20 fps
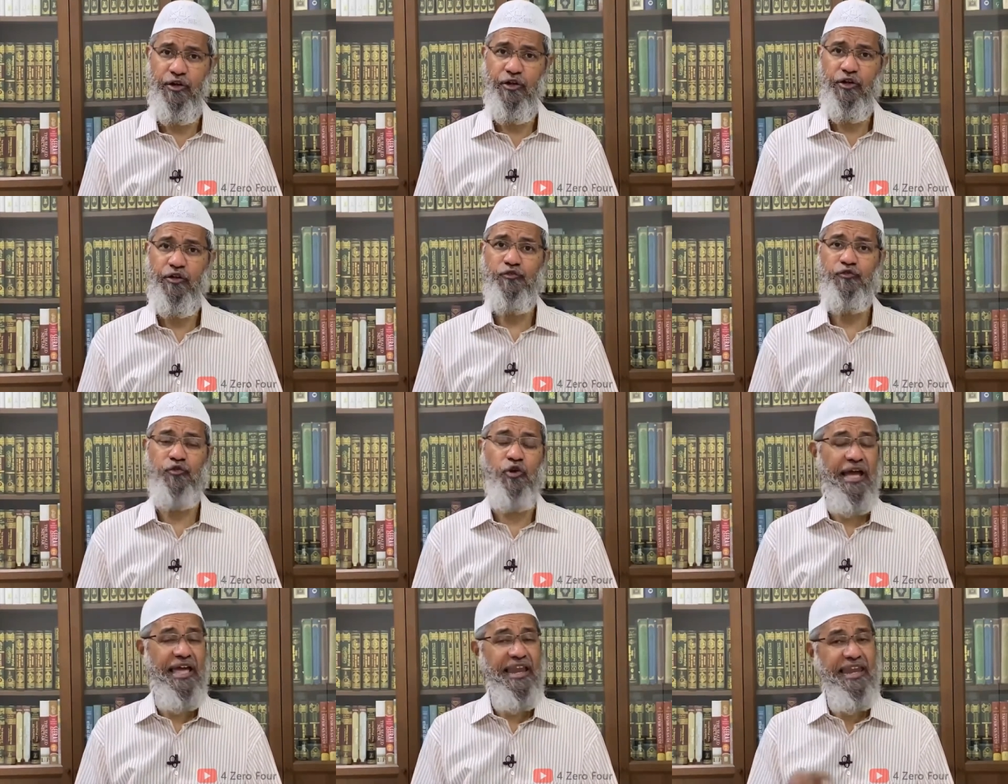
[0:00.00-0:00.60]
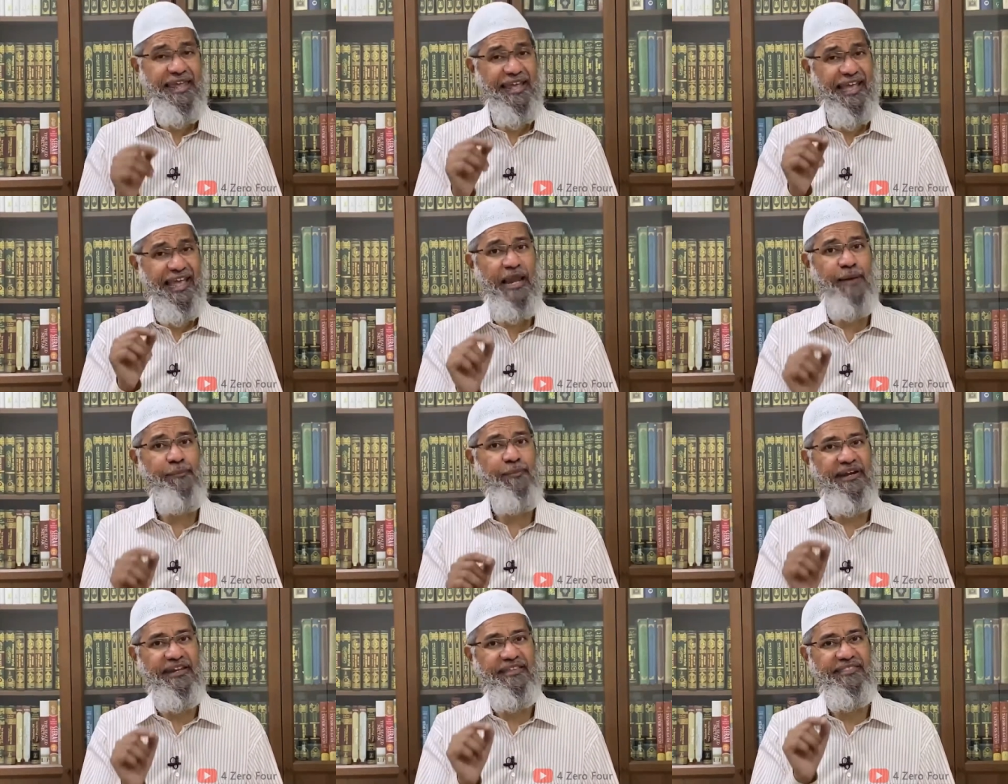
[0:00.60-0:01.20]
So any
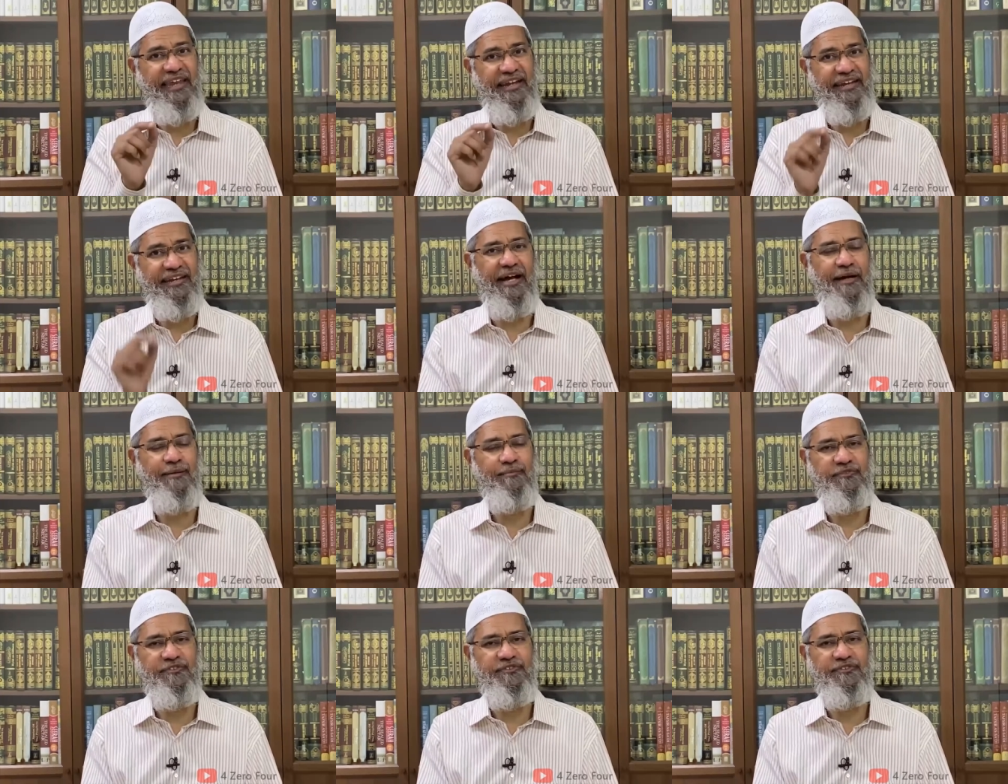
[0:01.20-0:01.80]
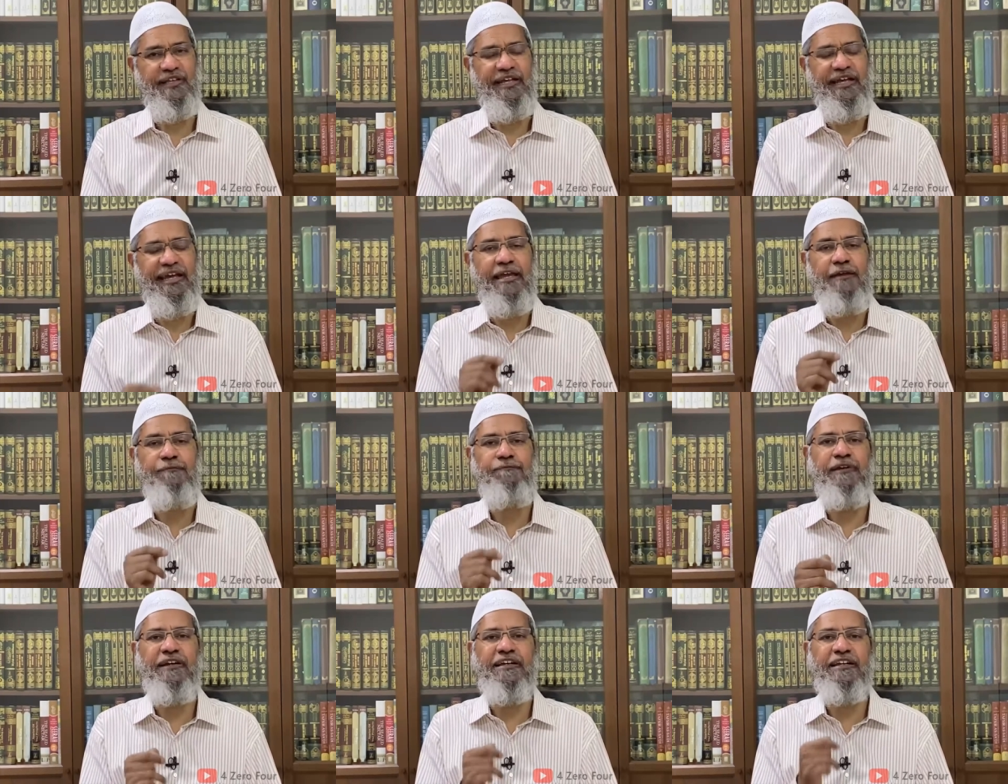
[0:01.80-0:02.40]
calamity that comes,
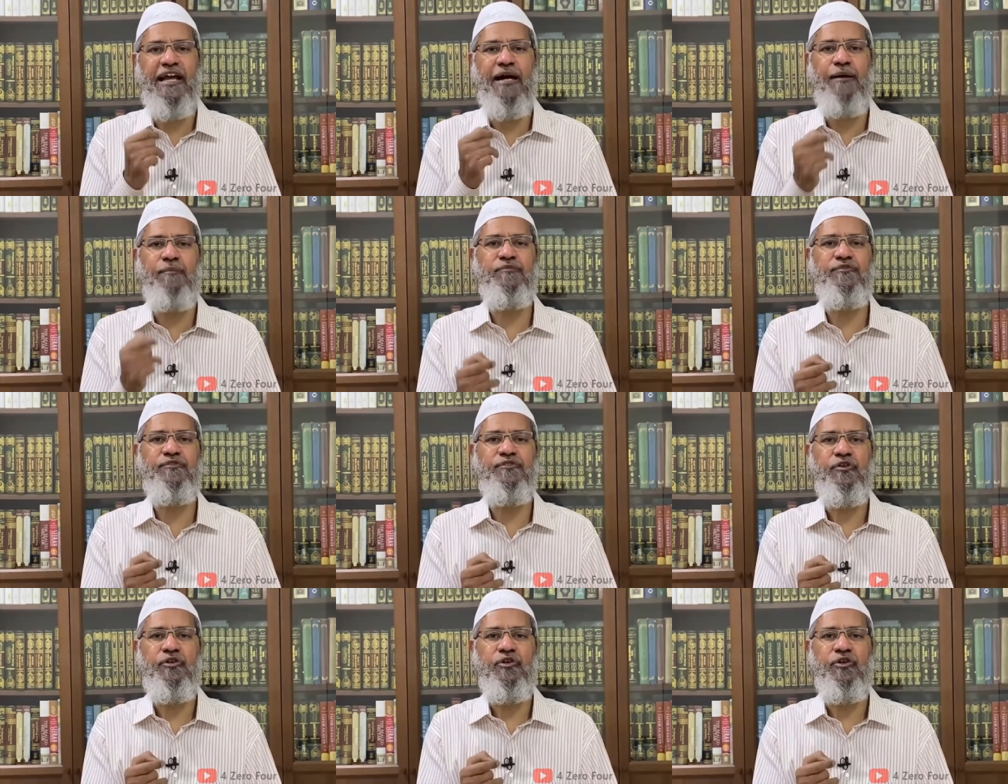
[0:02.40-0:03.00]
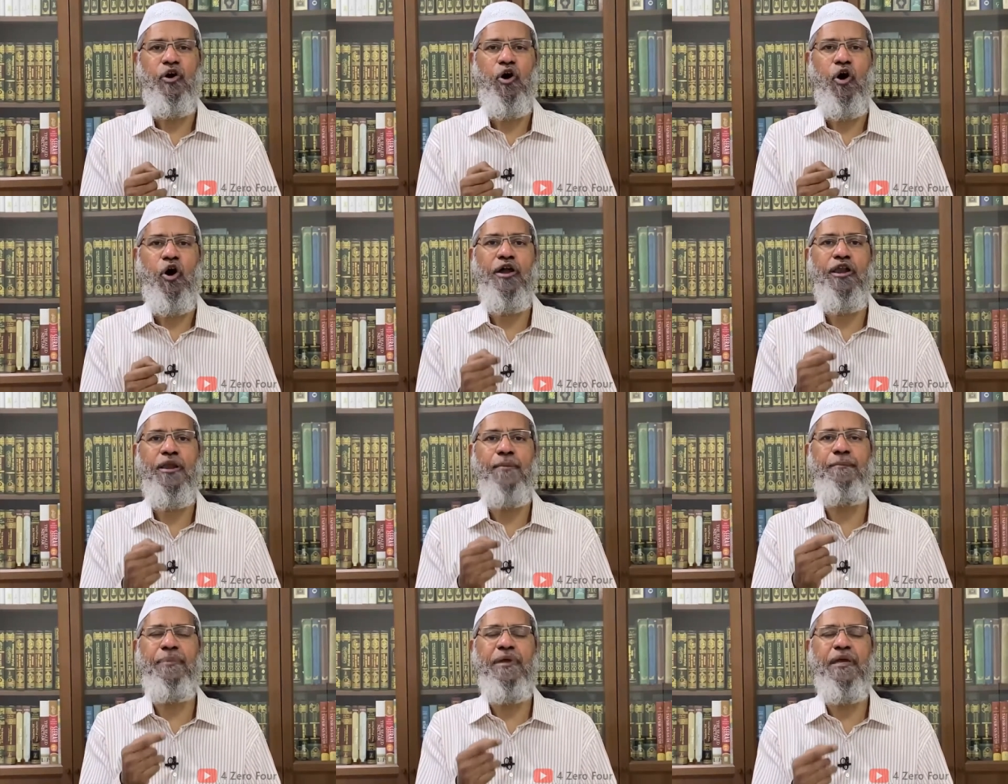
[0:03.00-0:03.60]
if it comes on a
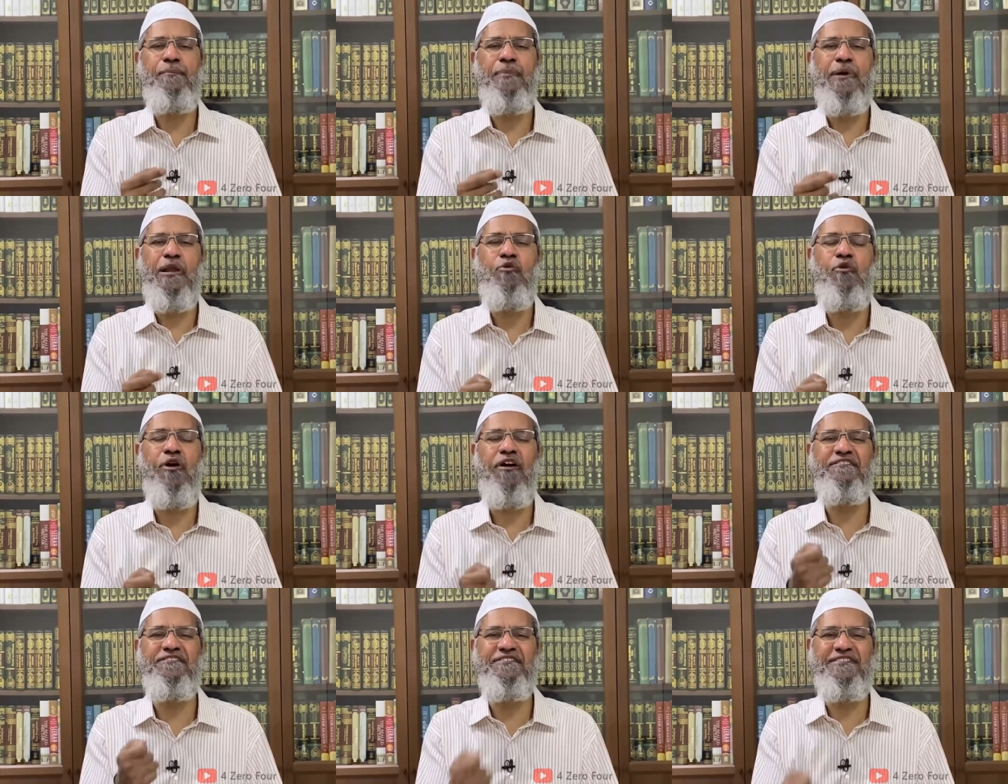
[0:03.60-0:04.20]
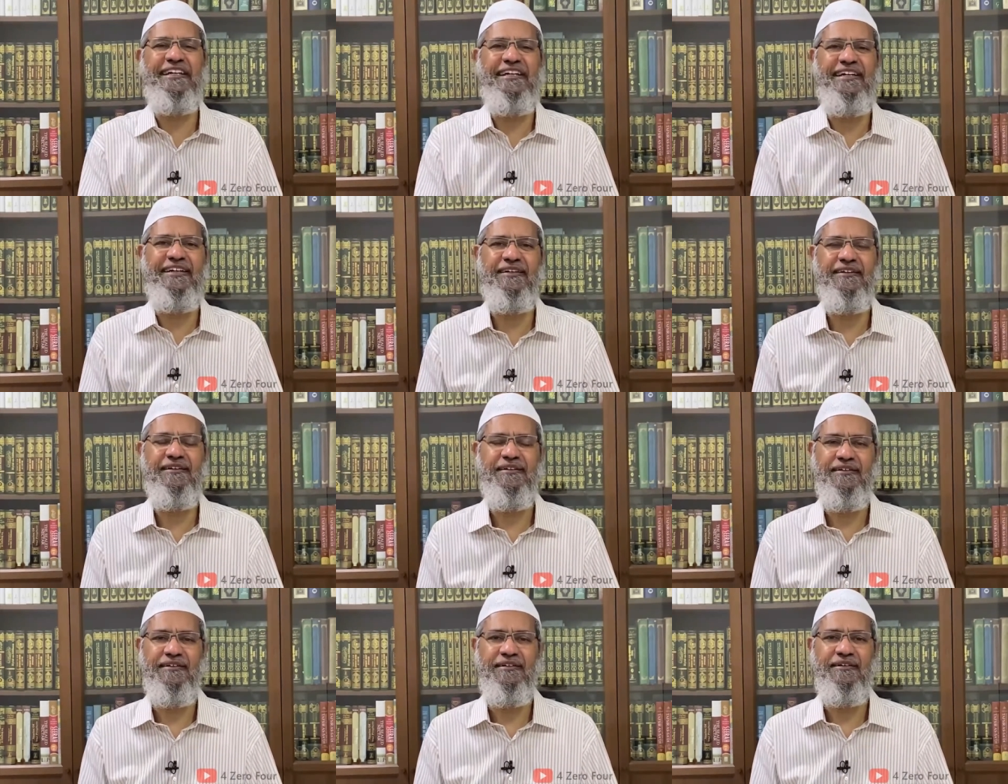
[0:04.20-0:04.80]
people who have sinned,
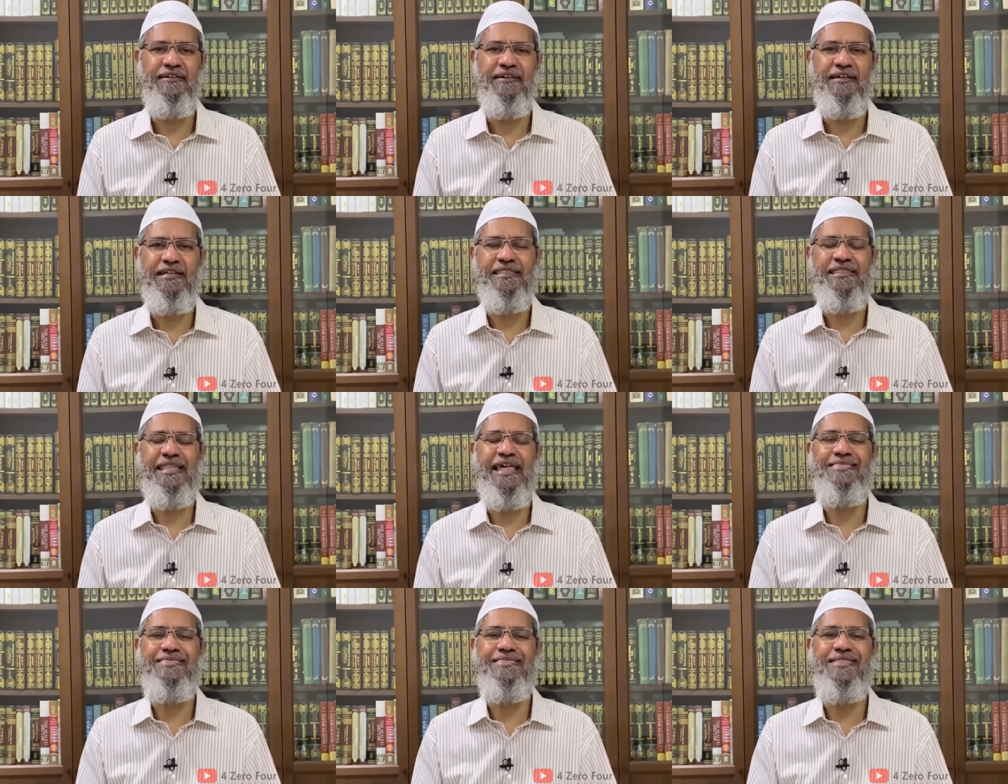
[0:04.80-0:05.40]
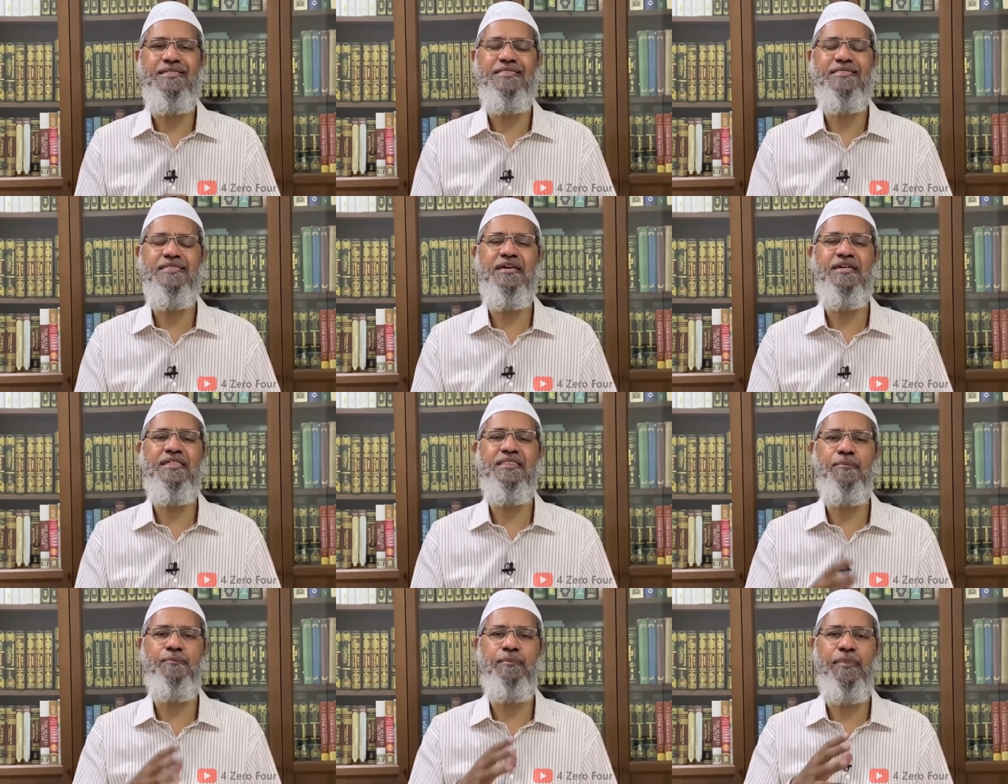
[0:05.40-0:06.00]
then this is
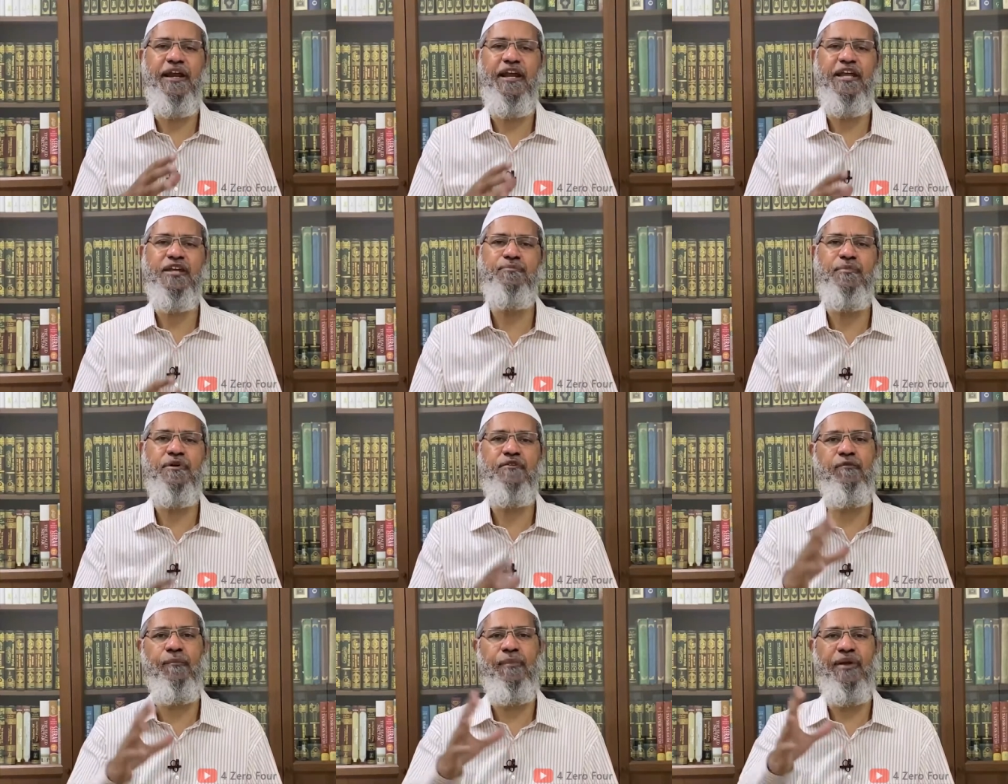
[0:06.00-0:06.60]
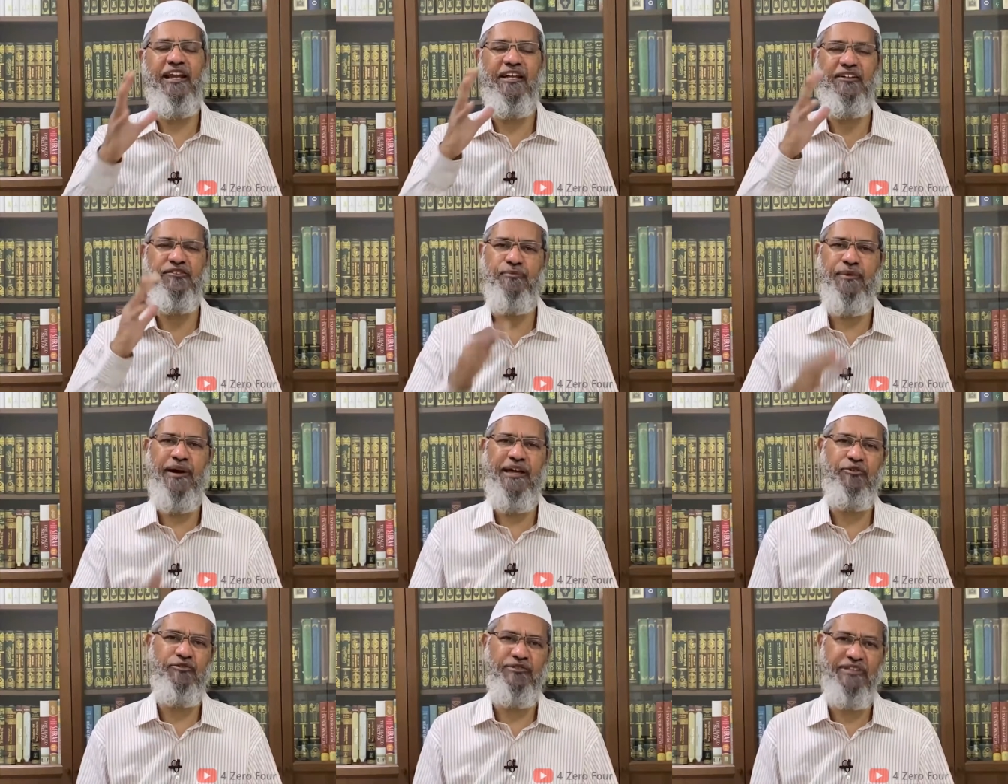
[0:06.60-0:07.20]
a punishment from Allah
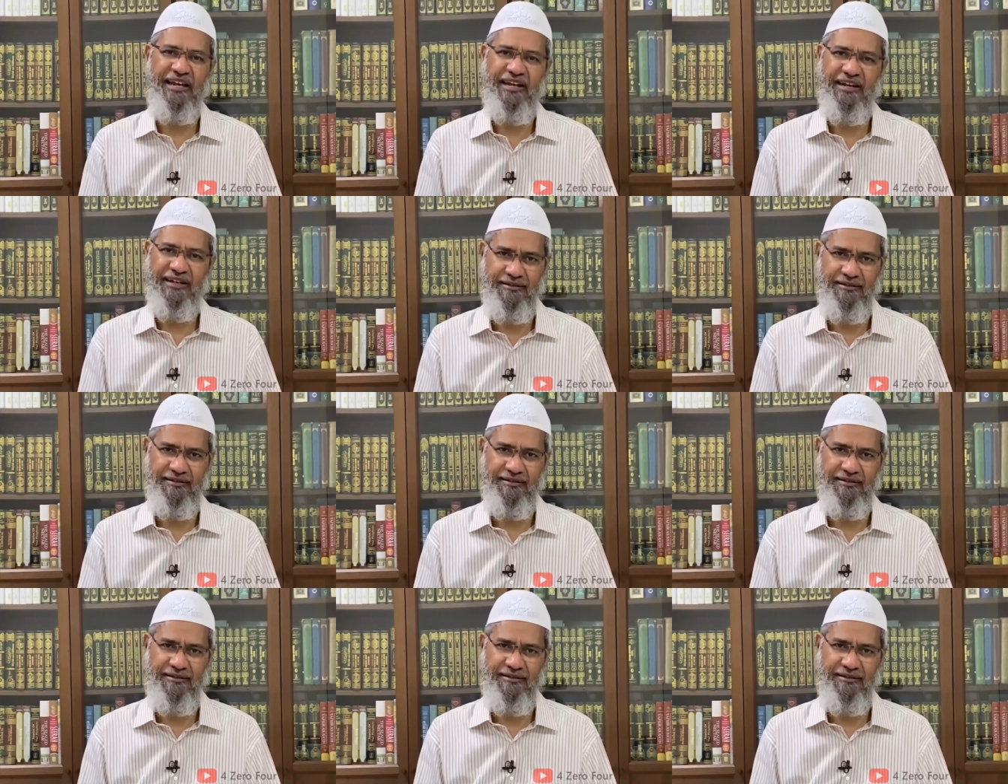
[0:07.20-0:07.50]
subhanahu wa ta'ala.